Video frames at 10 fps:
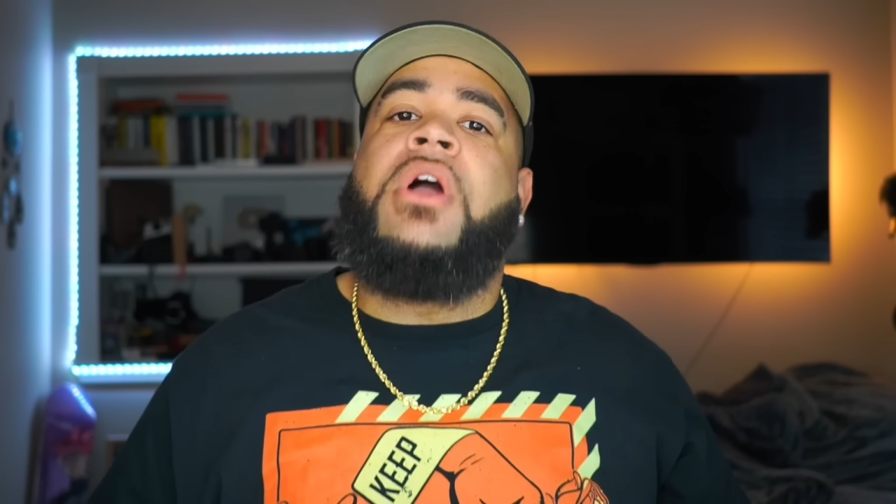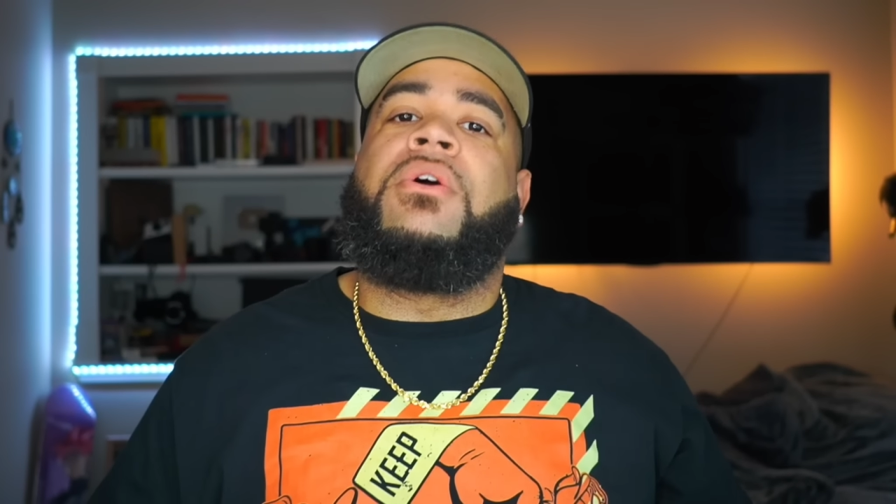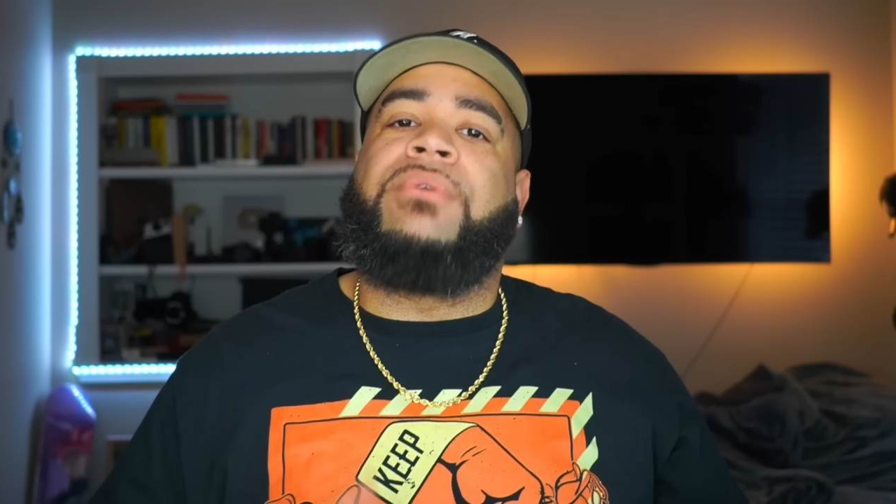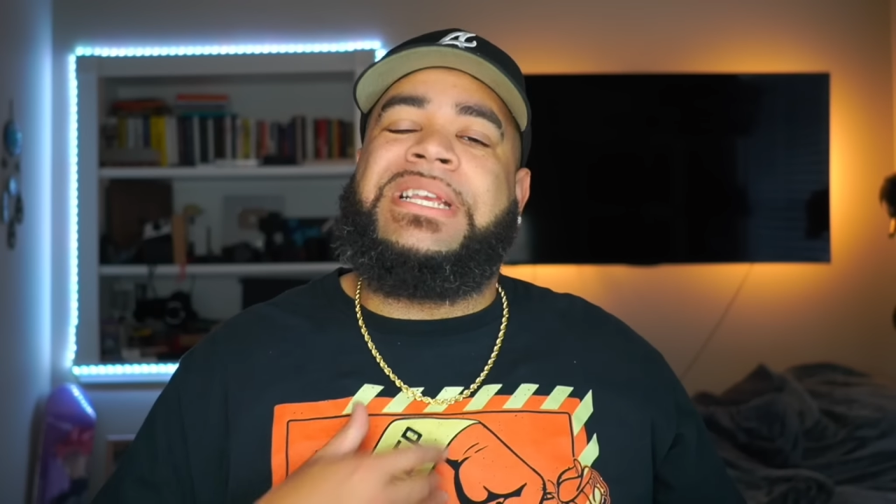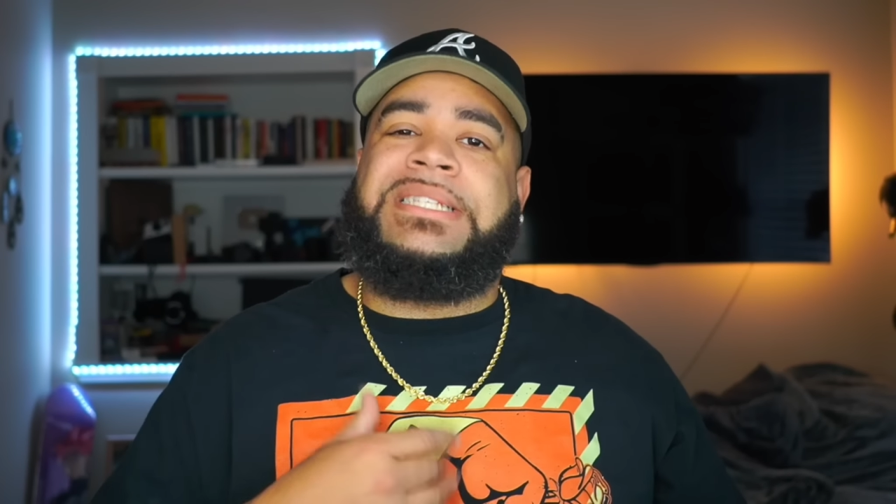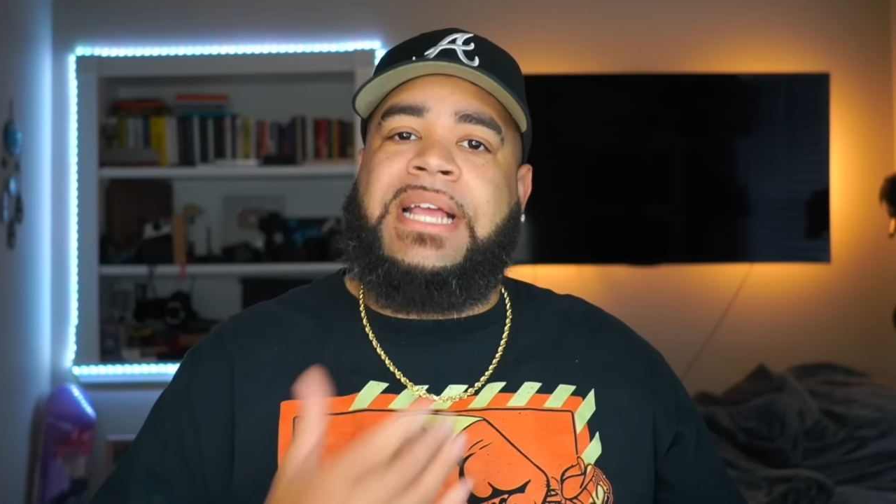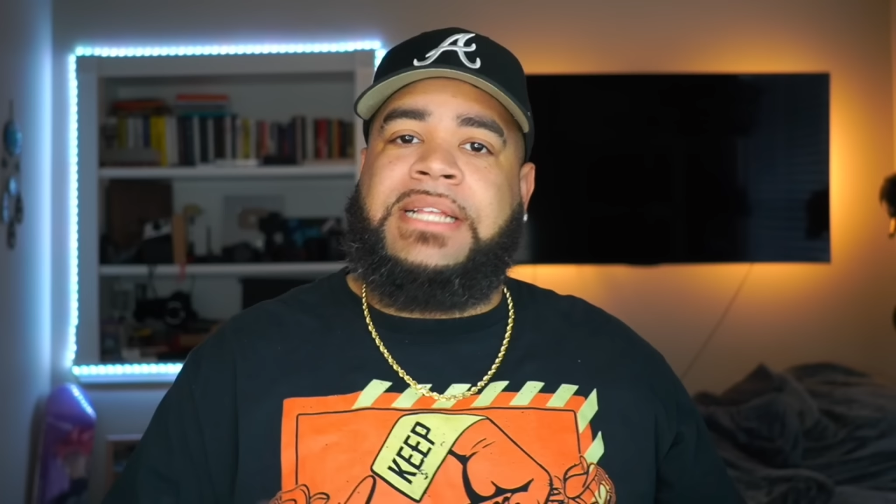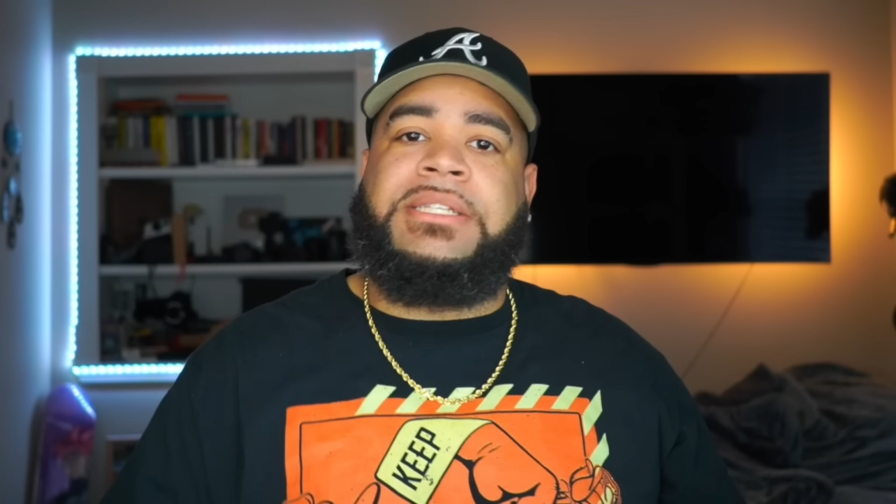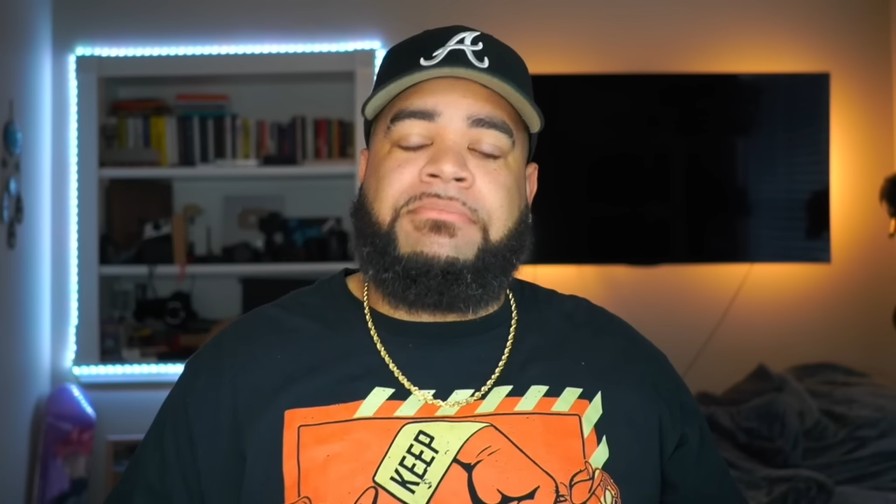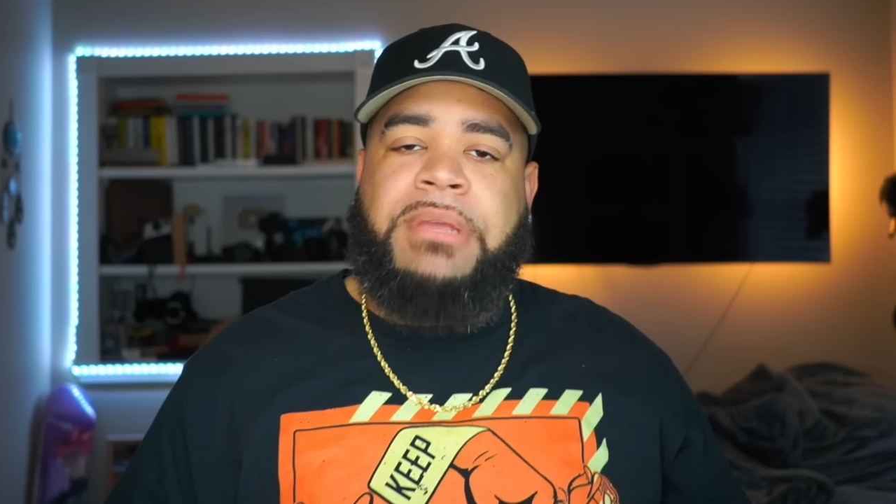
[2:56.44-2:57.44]
reached
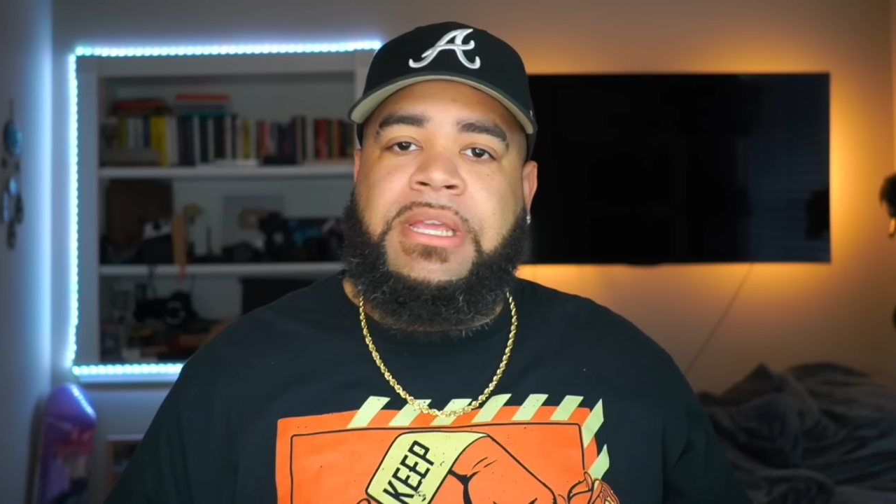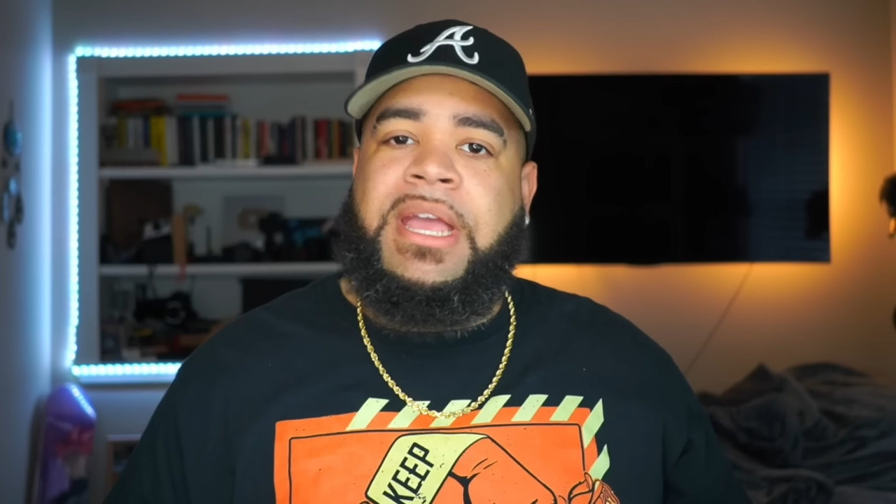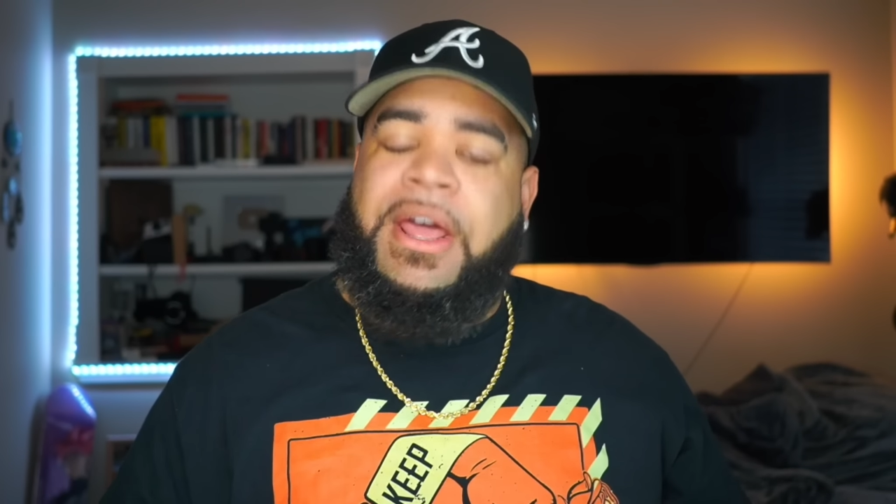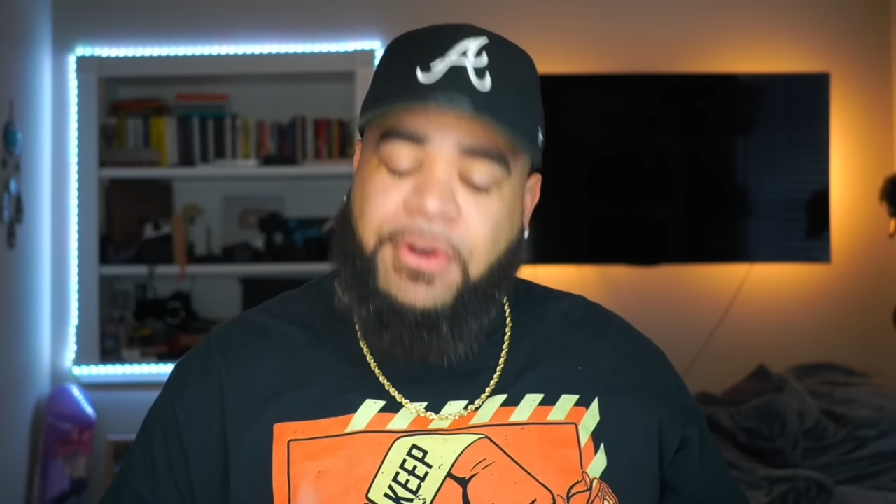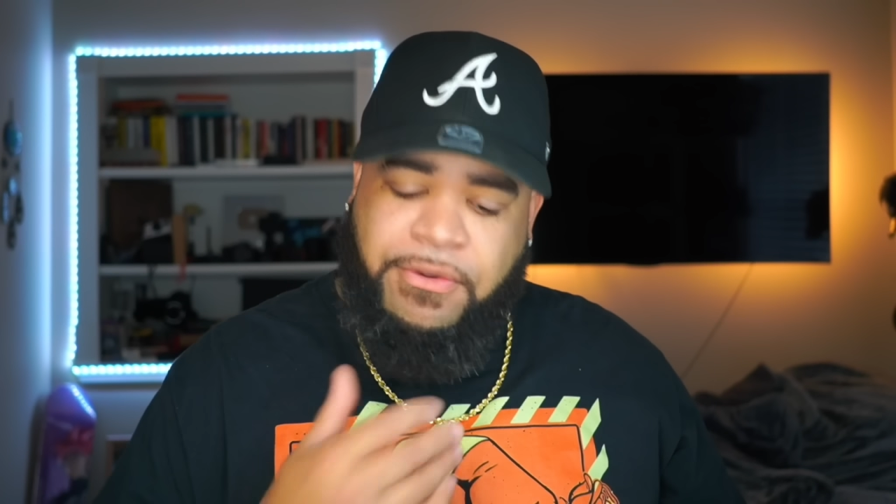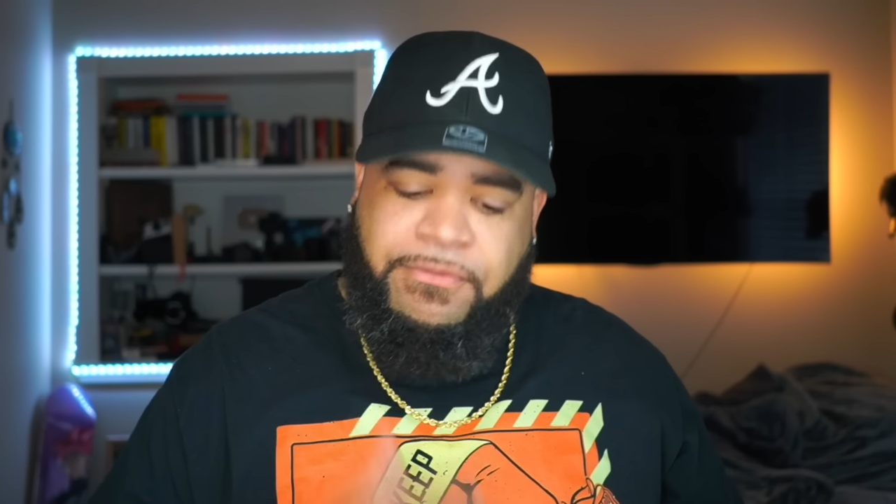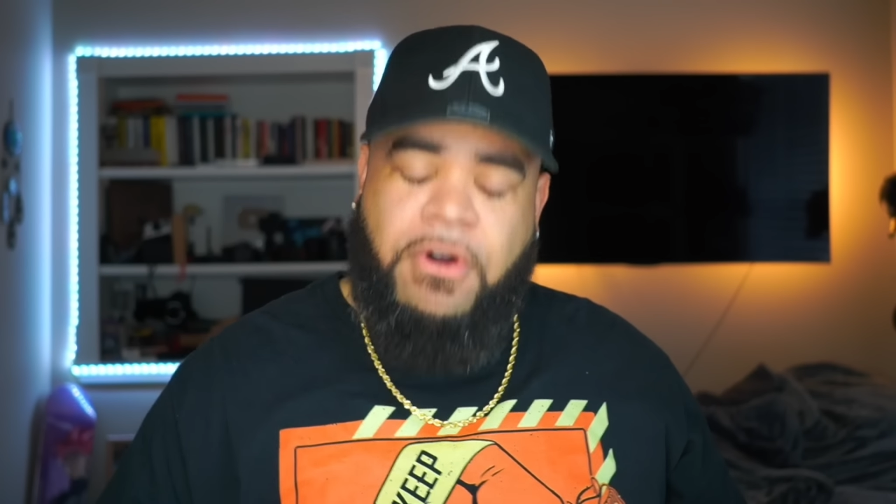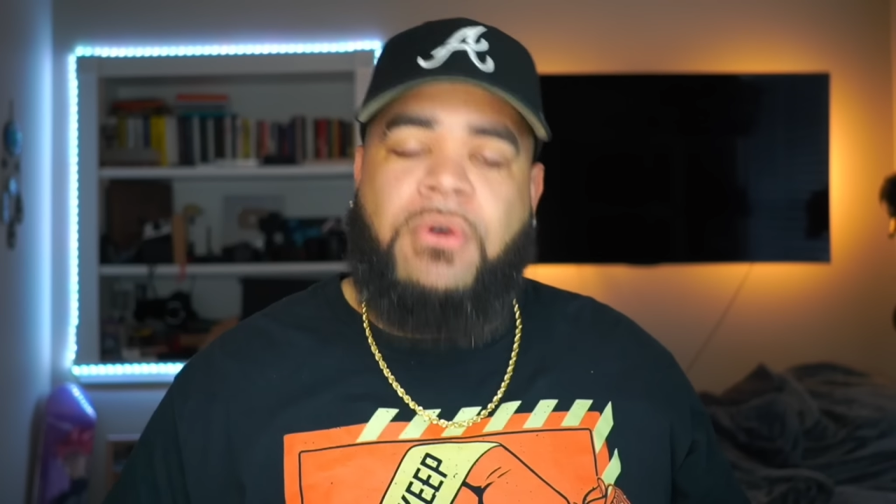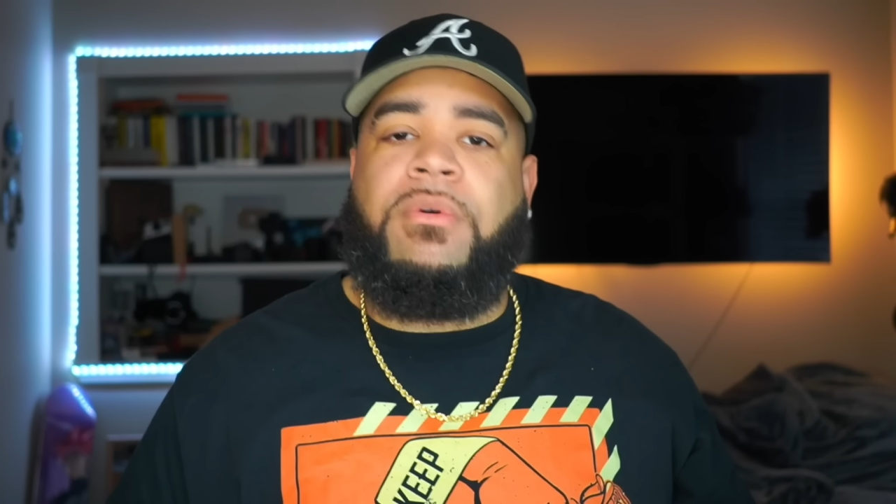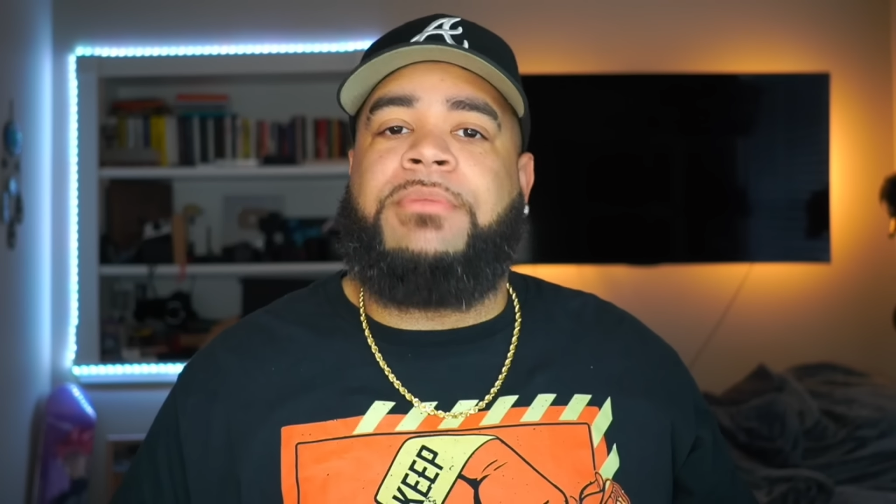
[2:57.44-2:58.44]
out to me, got on the
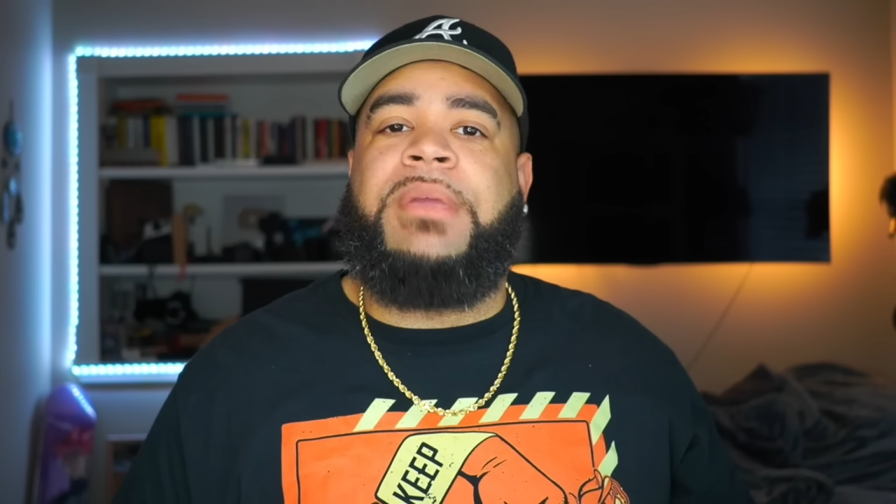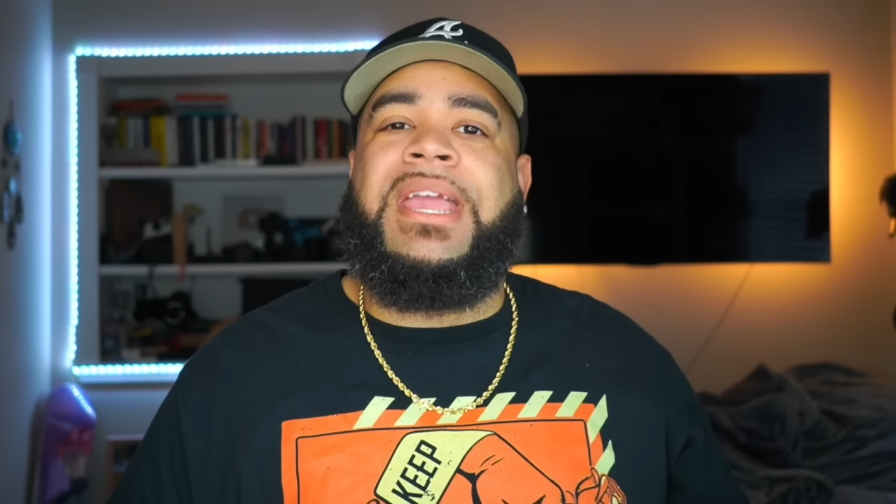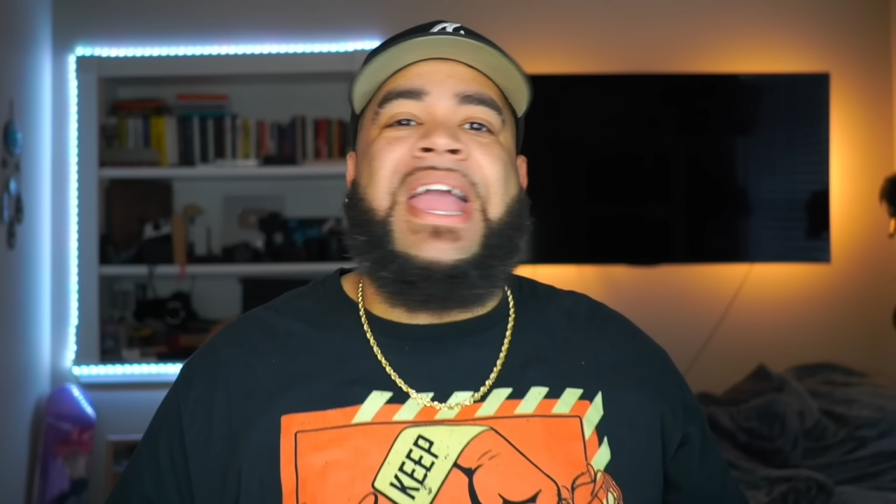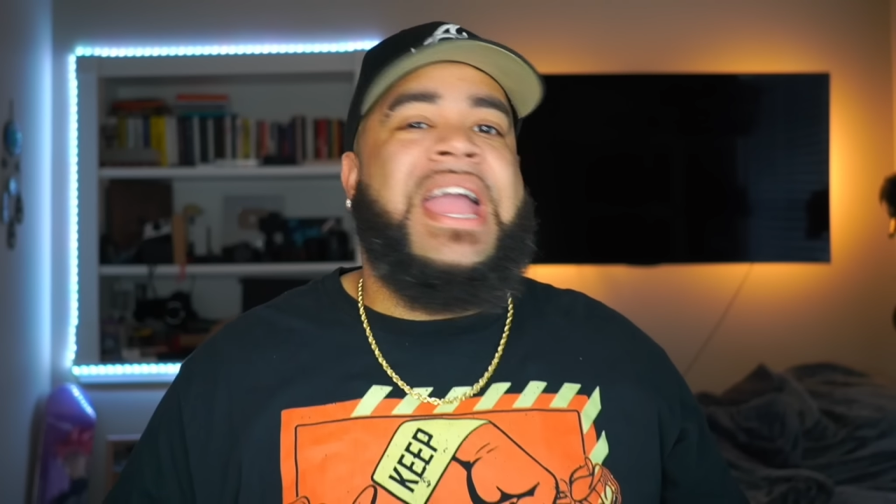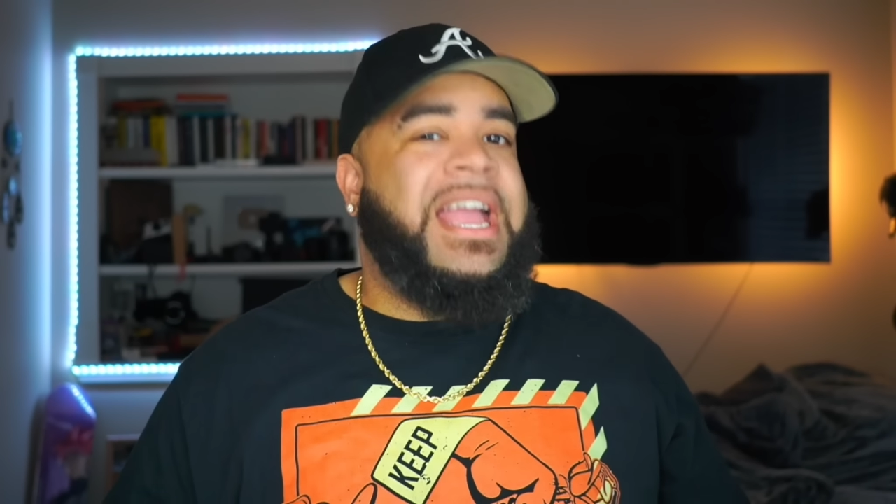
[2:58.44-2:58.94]
phone with me,